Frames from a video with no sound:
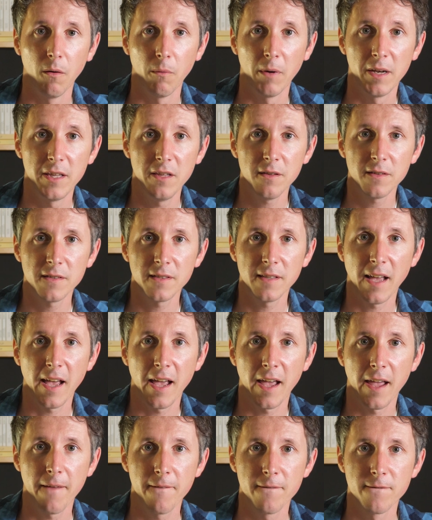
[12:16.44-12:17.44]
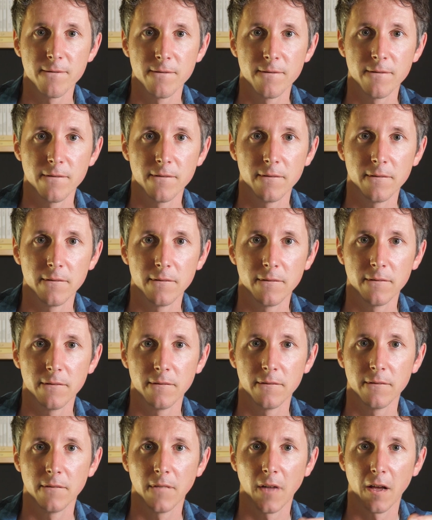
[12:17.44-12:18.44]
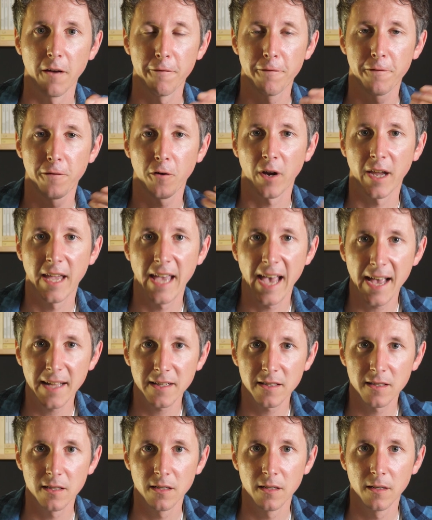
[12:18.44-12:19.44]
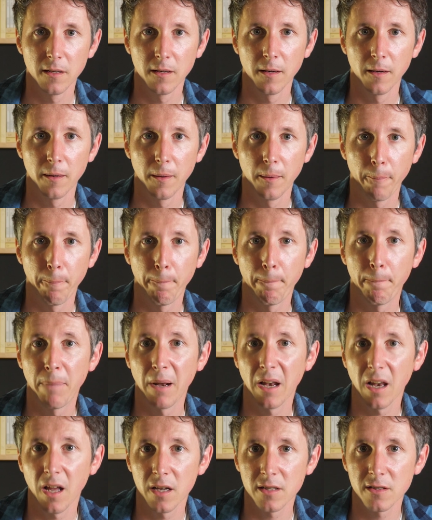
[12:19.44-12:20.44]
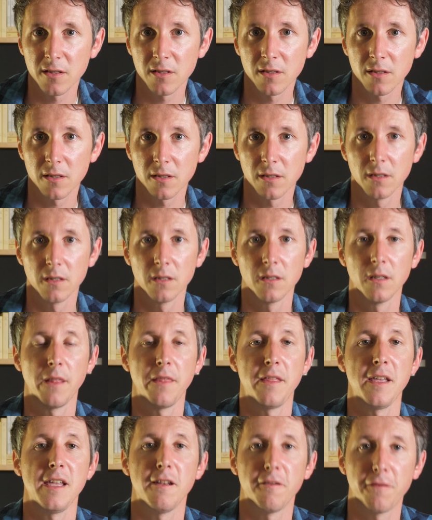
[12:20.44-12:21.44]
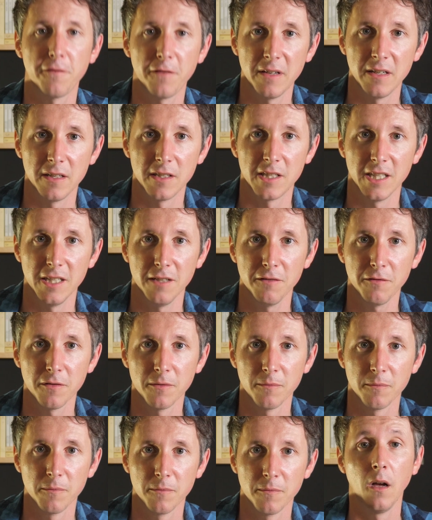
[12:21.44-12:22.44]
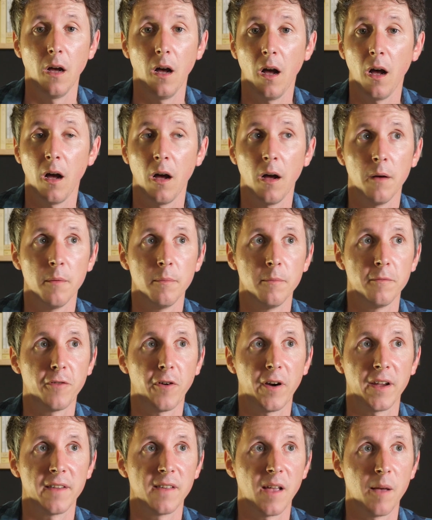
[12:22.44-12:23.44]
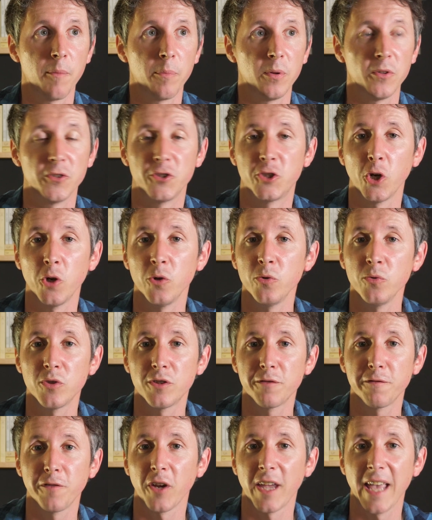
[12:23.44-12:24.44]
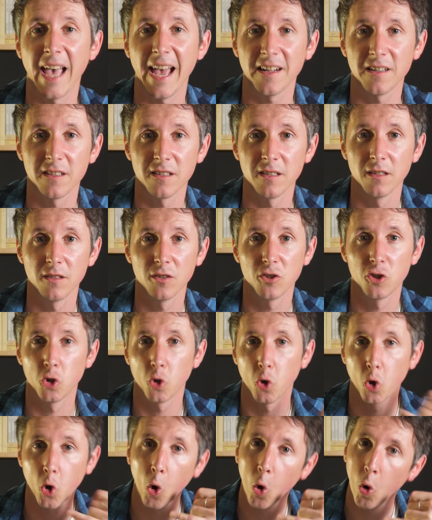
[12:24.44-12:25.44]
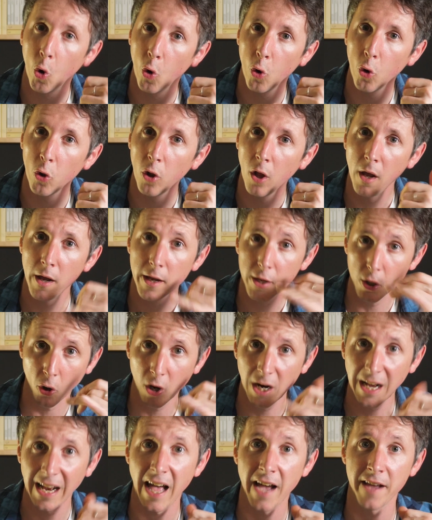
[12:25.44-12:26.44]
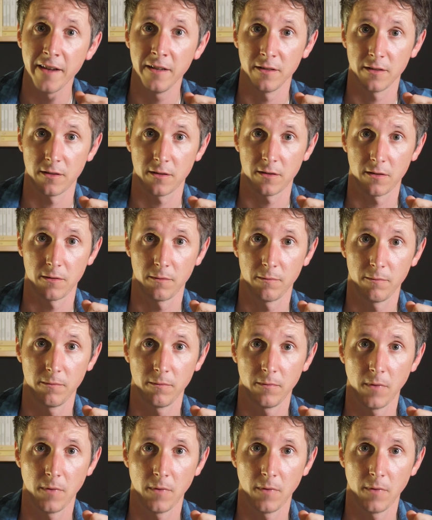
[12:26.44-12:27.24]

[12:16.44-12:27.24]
When you say forget plus the infinitive, for example, don't forget to call your clients.